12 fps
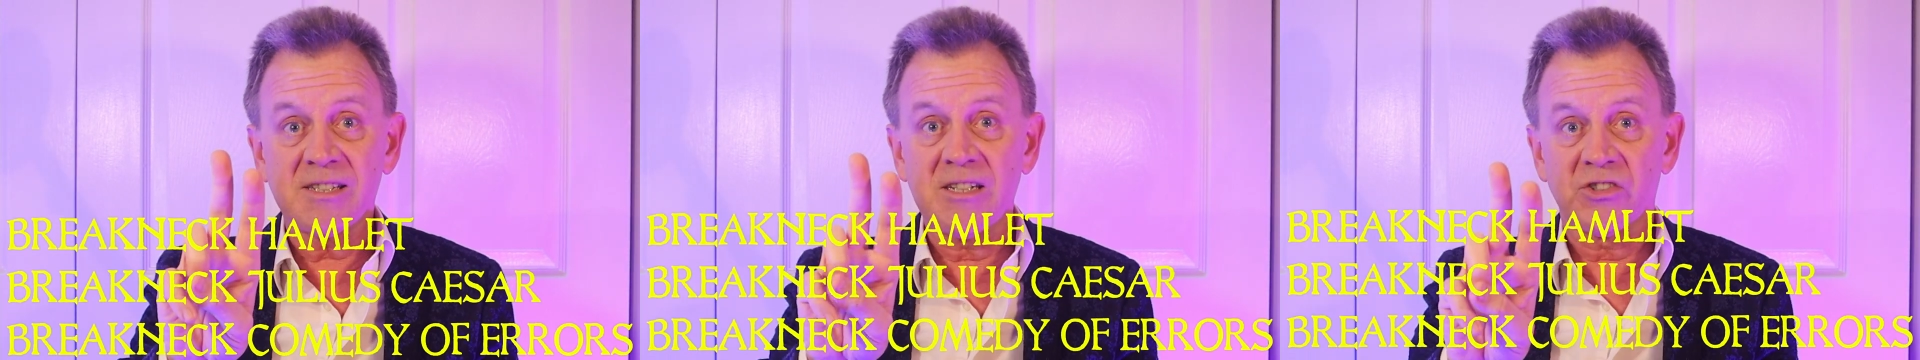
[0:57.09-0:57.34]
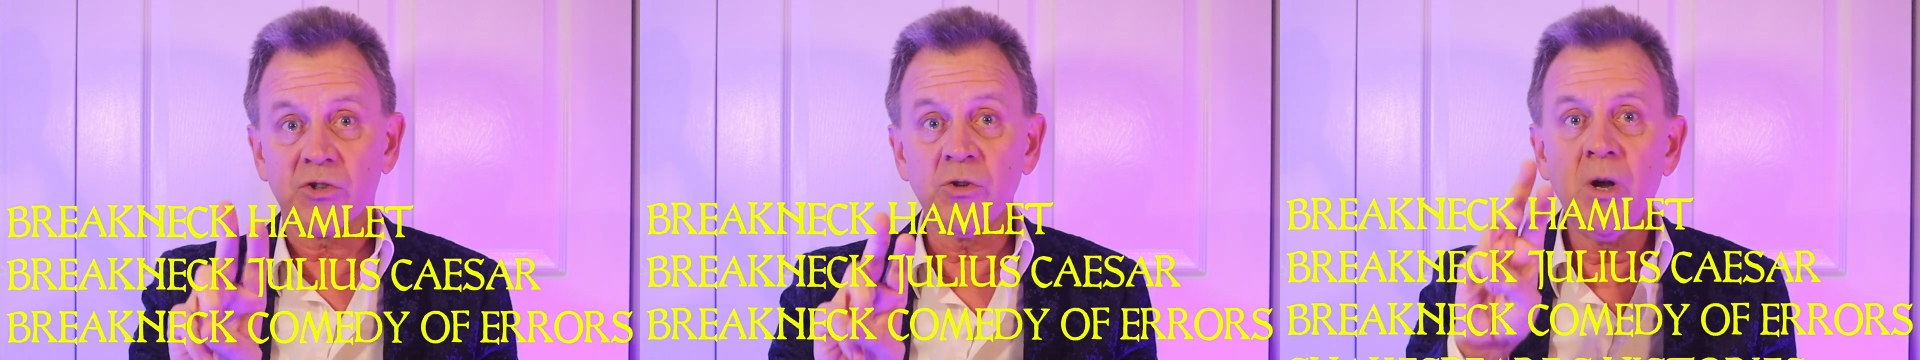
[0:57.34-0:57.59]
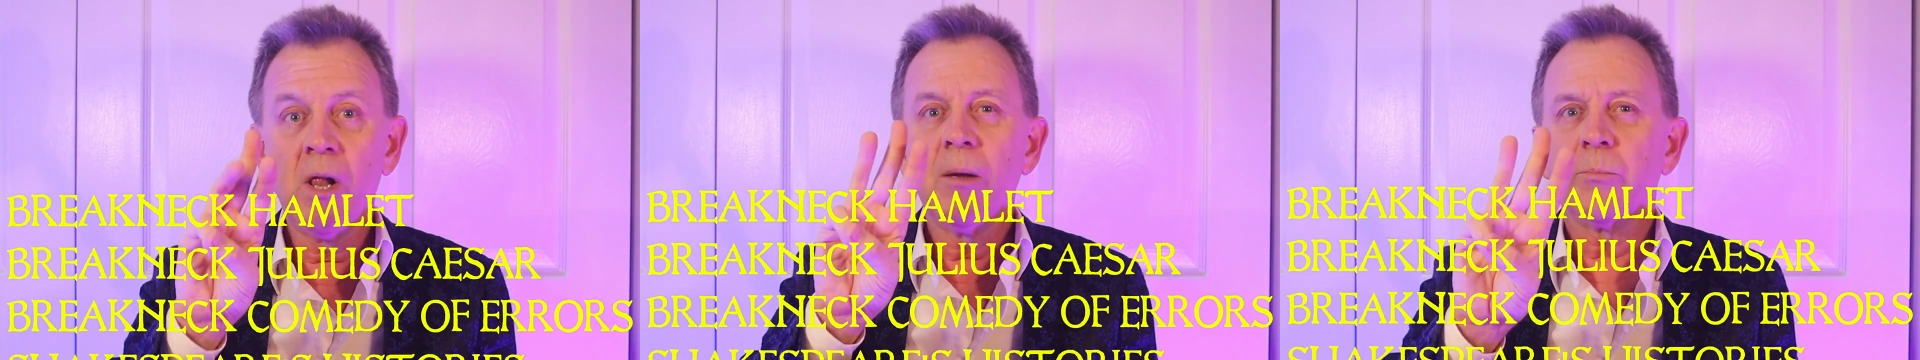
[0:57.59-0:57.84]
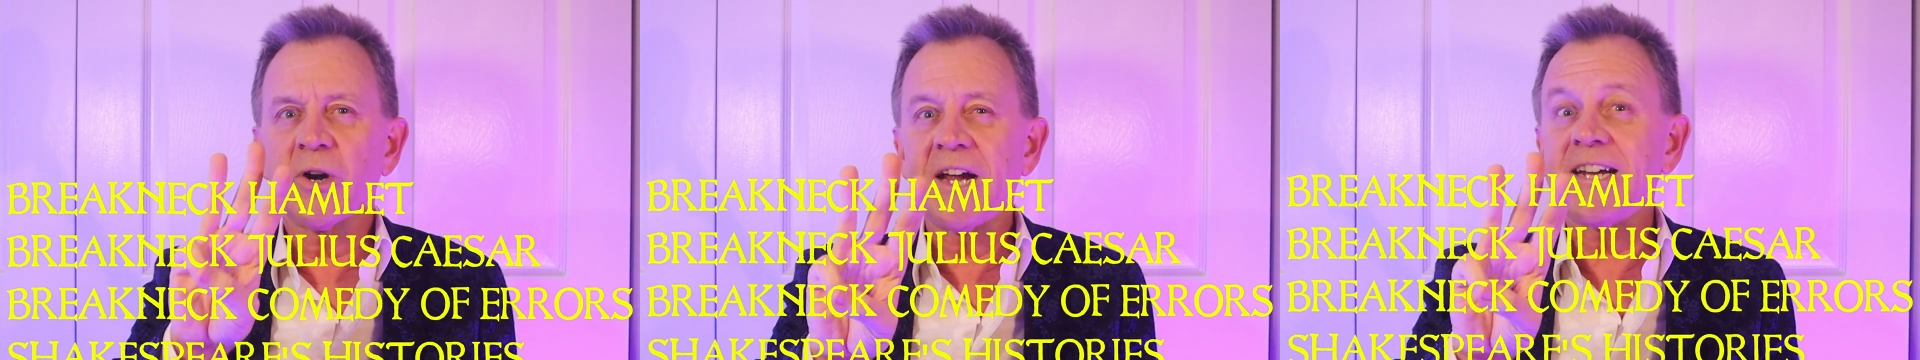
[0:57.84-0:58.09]
Caesar,
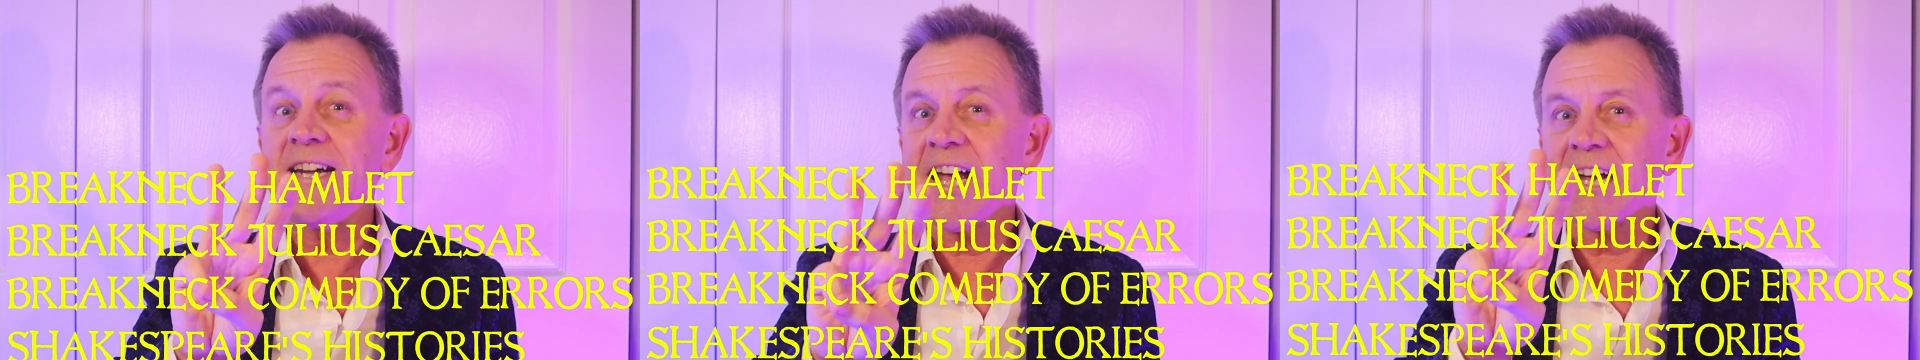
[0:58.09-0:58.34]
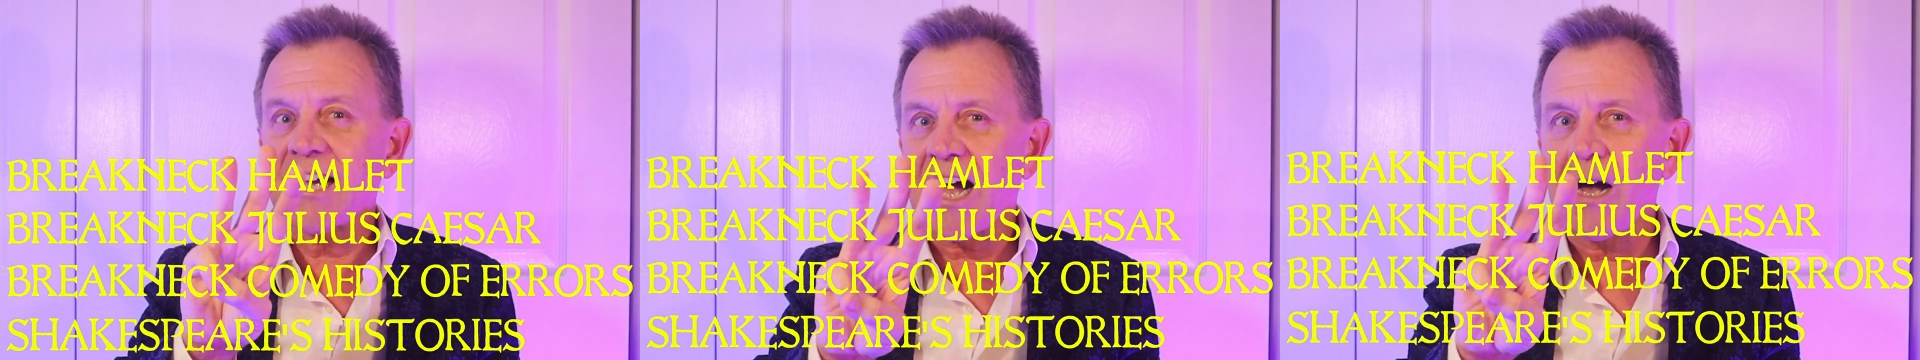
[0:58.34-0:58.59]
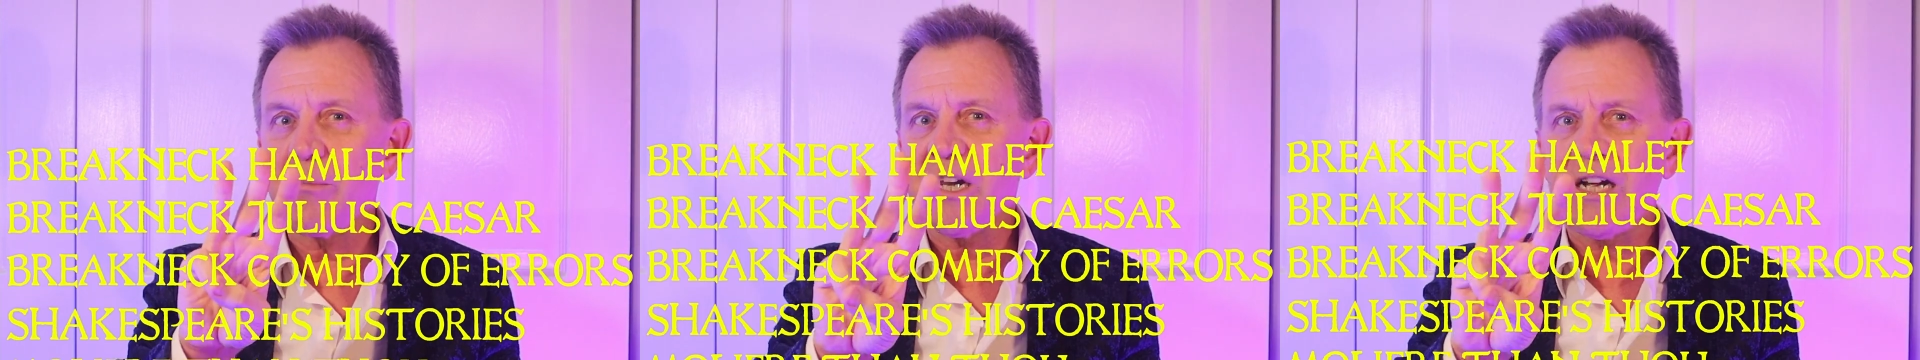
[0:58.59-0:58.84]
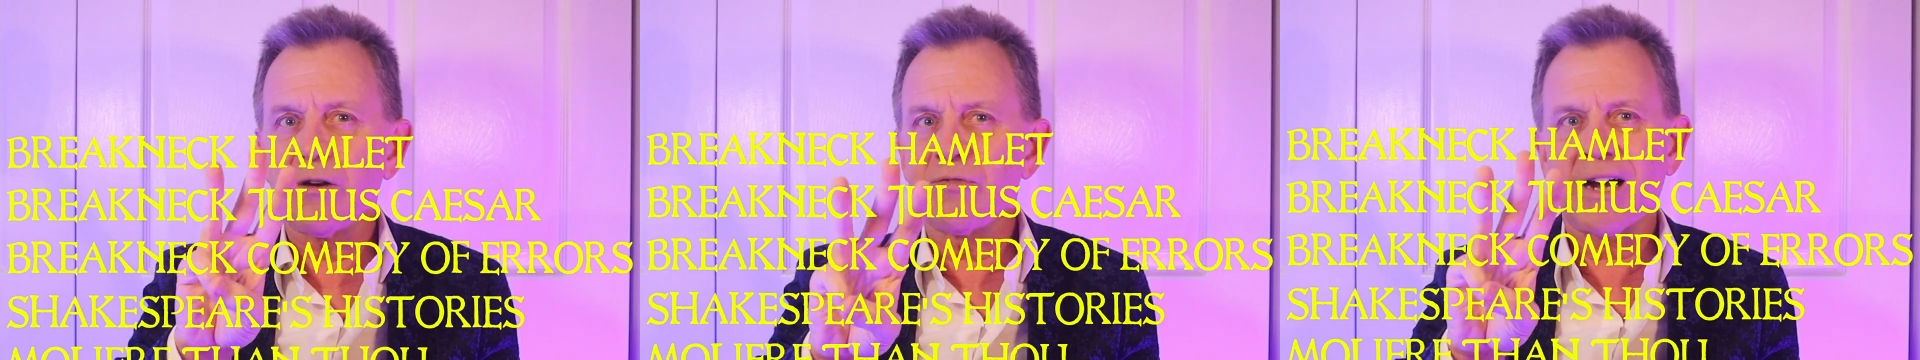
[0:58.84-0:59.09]
Breakneck
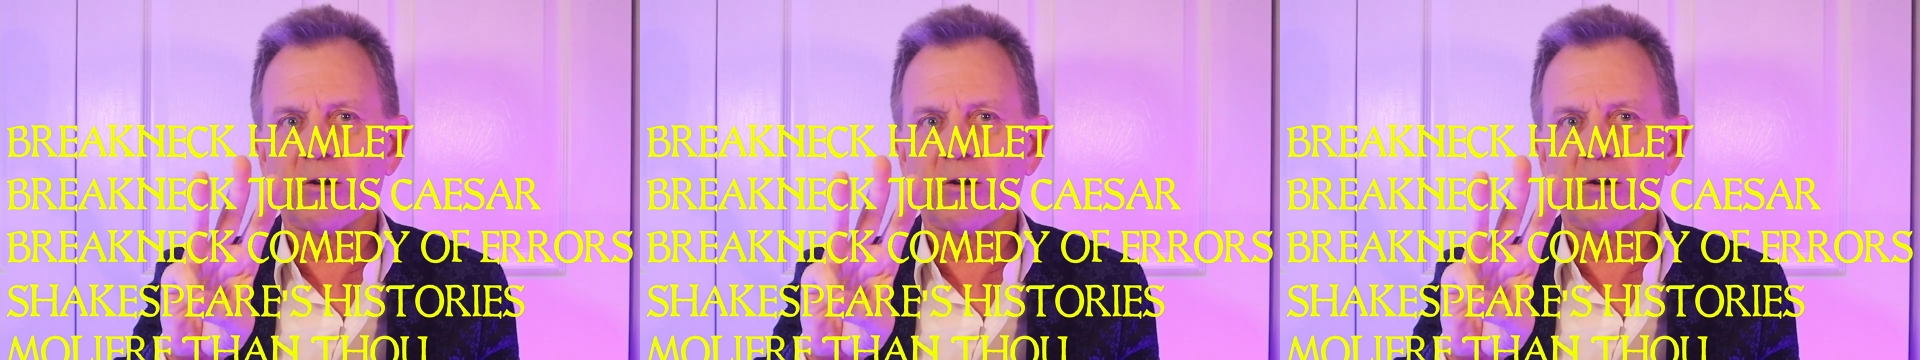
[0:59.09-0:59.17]
Comedy of